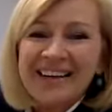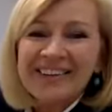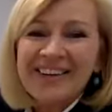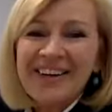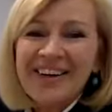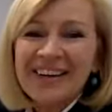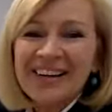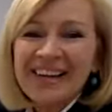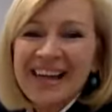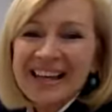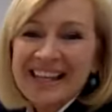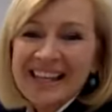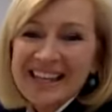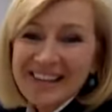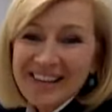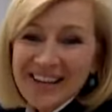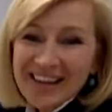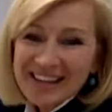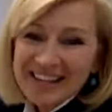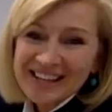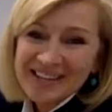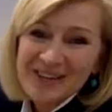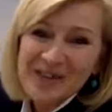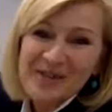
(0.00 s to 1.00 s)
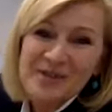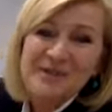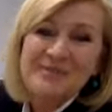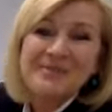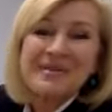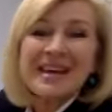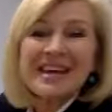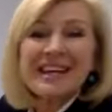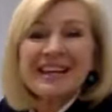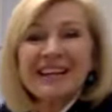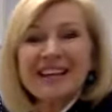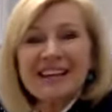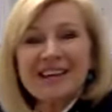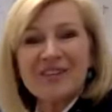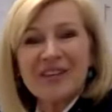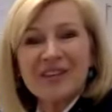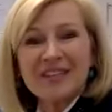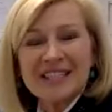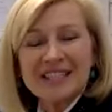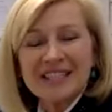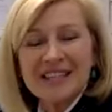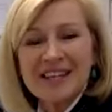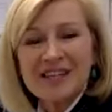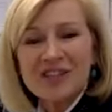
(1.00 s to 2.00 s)
Not lucky like you and me to live on
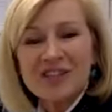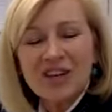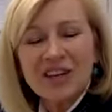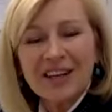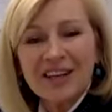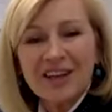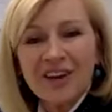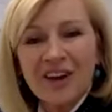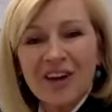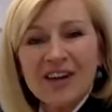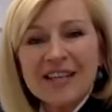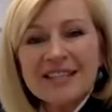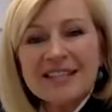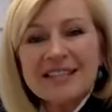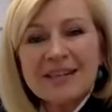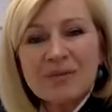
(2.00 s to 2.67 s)
the Sunshine Coast,